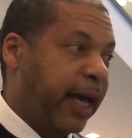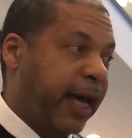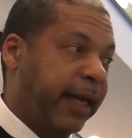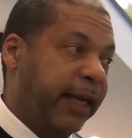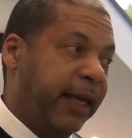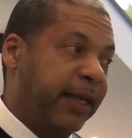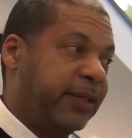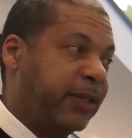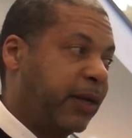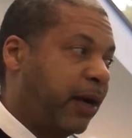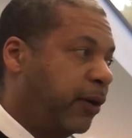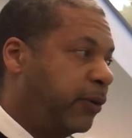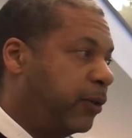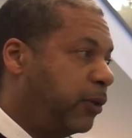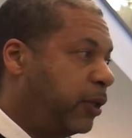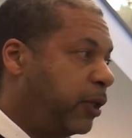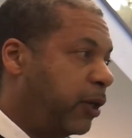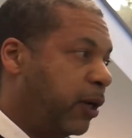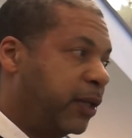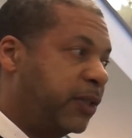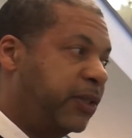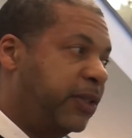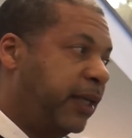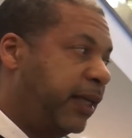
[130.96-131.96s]
And as our New
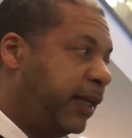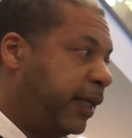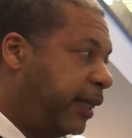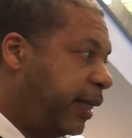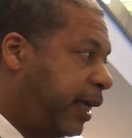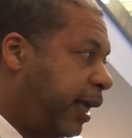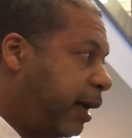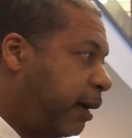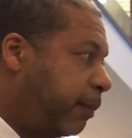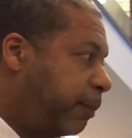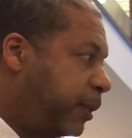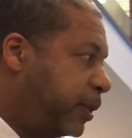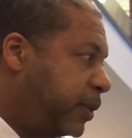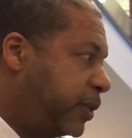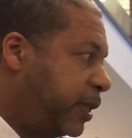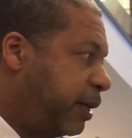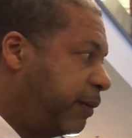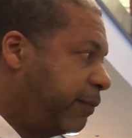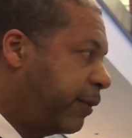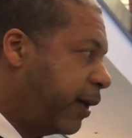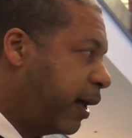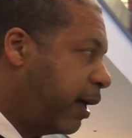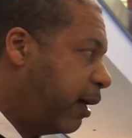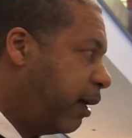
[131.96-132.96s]
York City campus
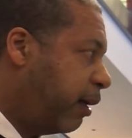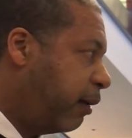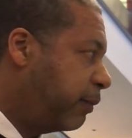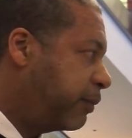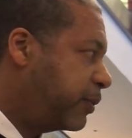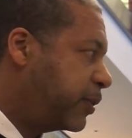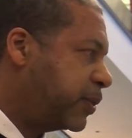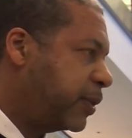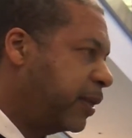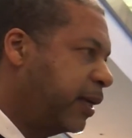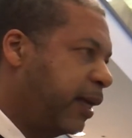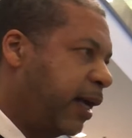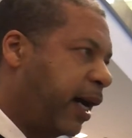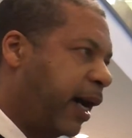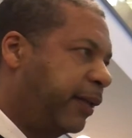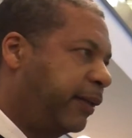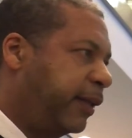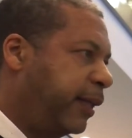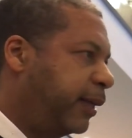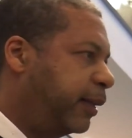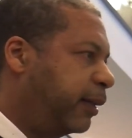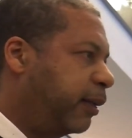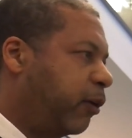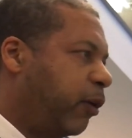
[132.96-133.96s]
evolves, I
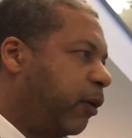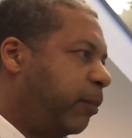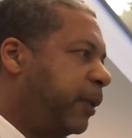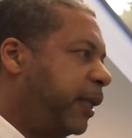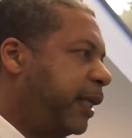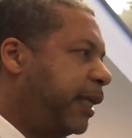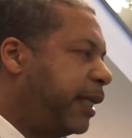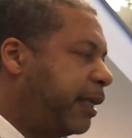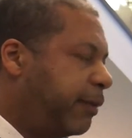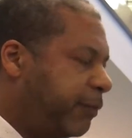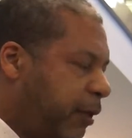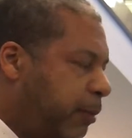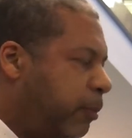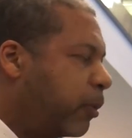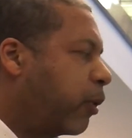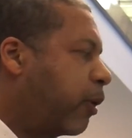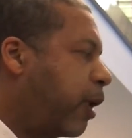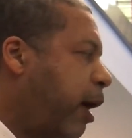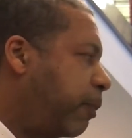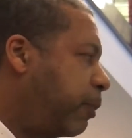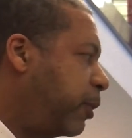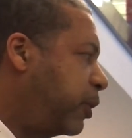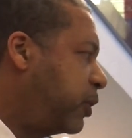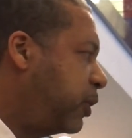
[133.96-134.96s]
think there will be even more
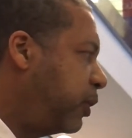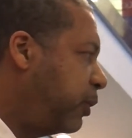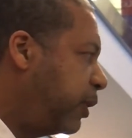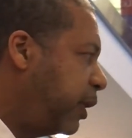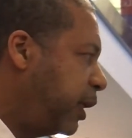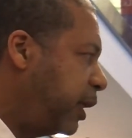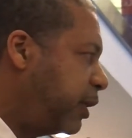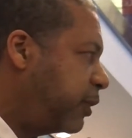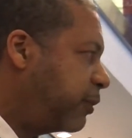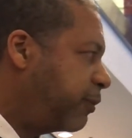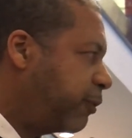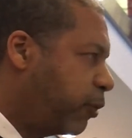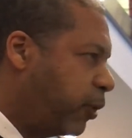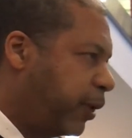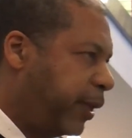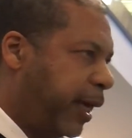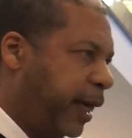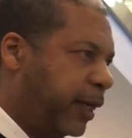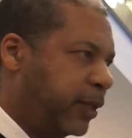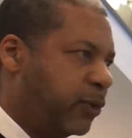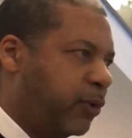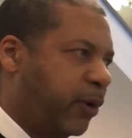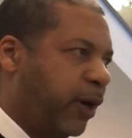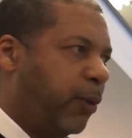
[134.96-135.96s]
opportunities for
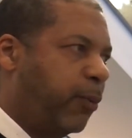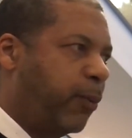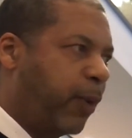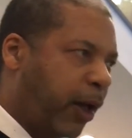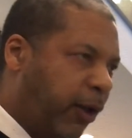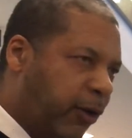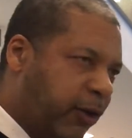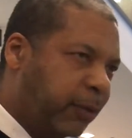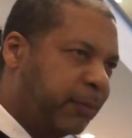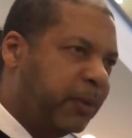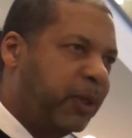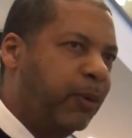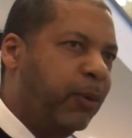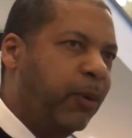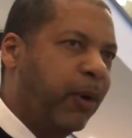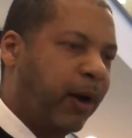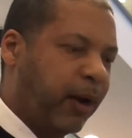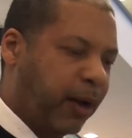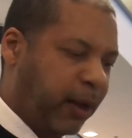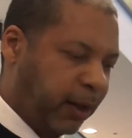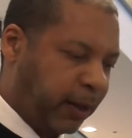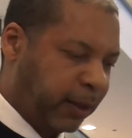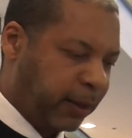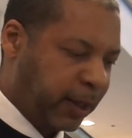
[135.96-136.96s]
that. So I welcome you
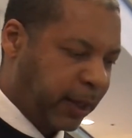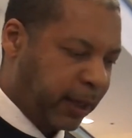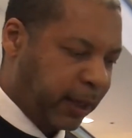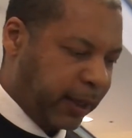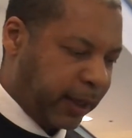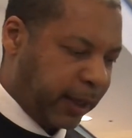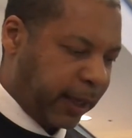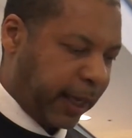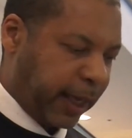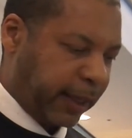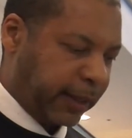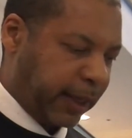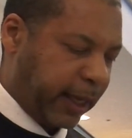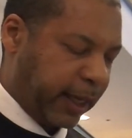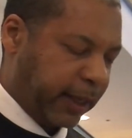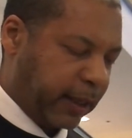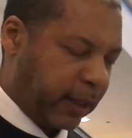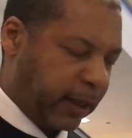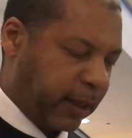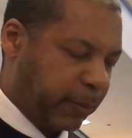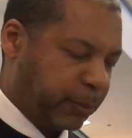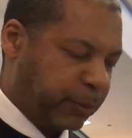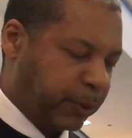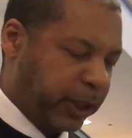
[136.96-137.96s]
all and
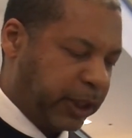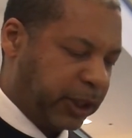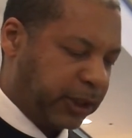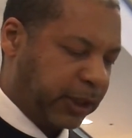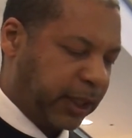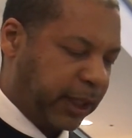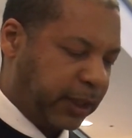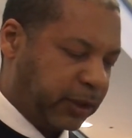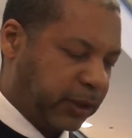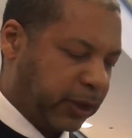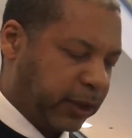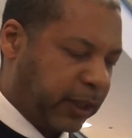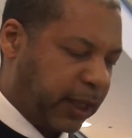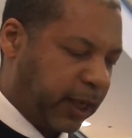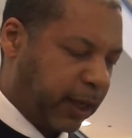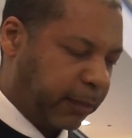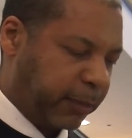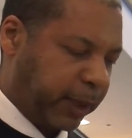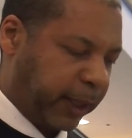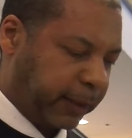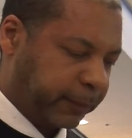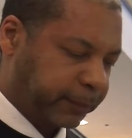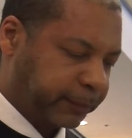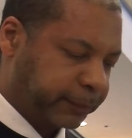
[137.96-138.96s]
appreciate your
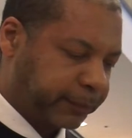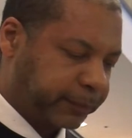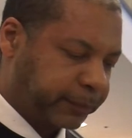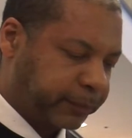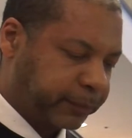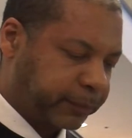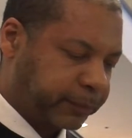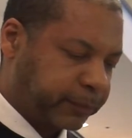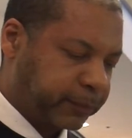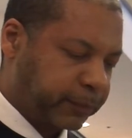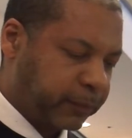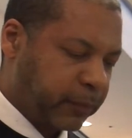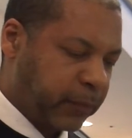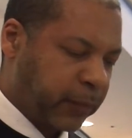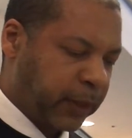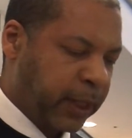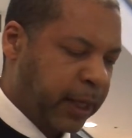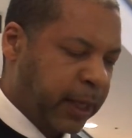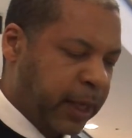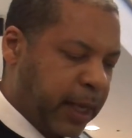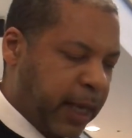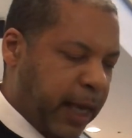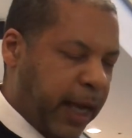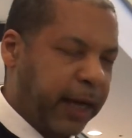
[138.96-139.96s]
coming.
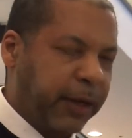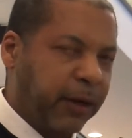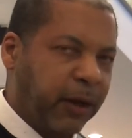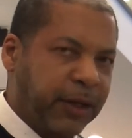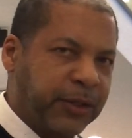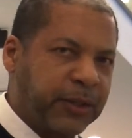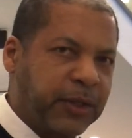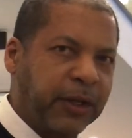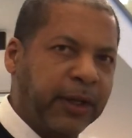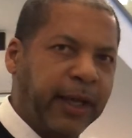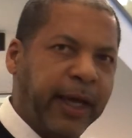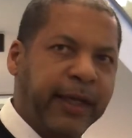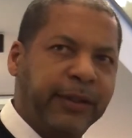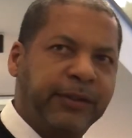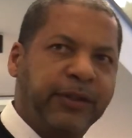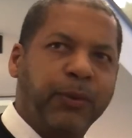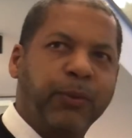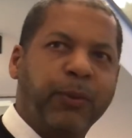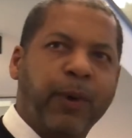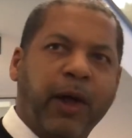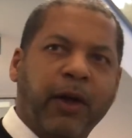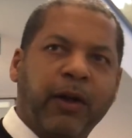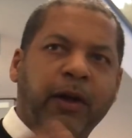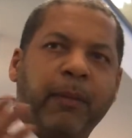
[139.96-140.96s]
I'd also like to
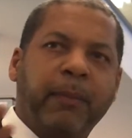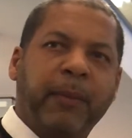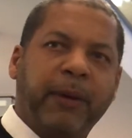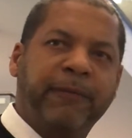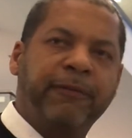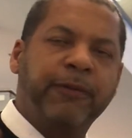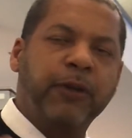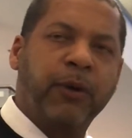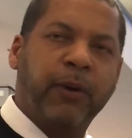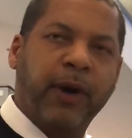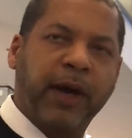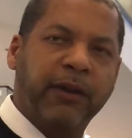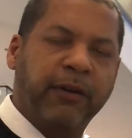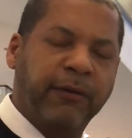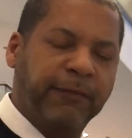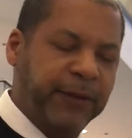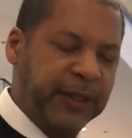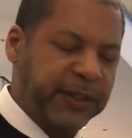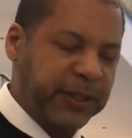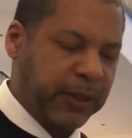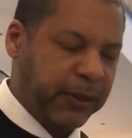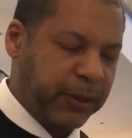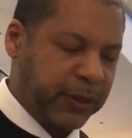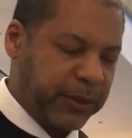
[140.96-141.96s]
welcome a few other
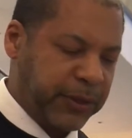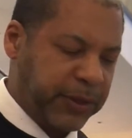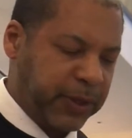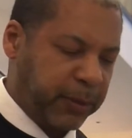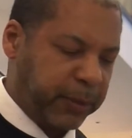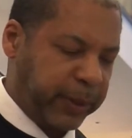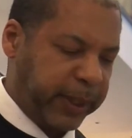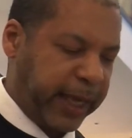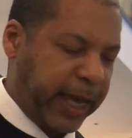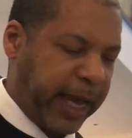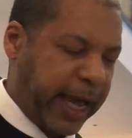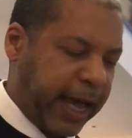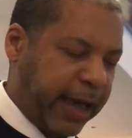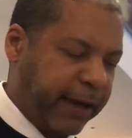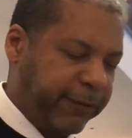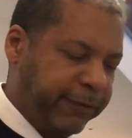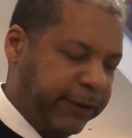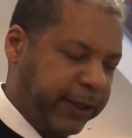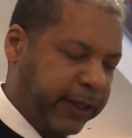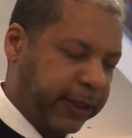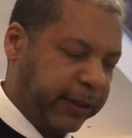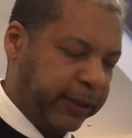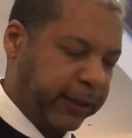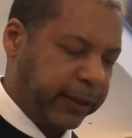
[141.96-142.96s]
visitors that we have
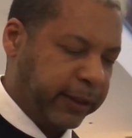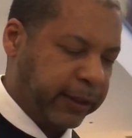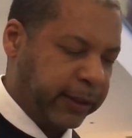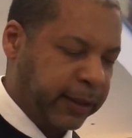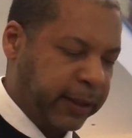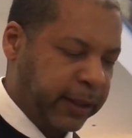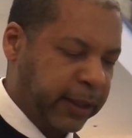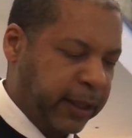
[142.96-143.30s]
here.